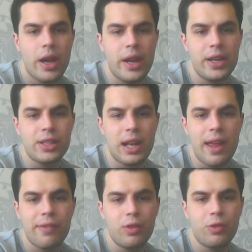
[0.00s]
In his
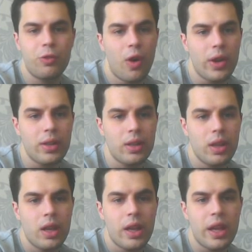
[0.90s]
11th fight,
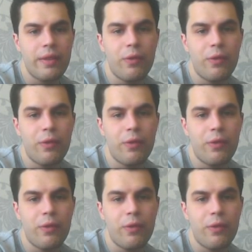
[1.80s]
he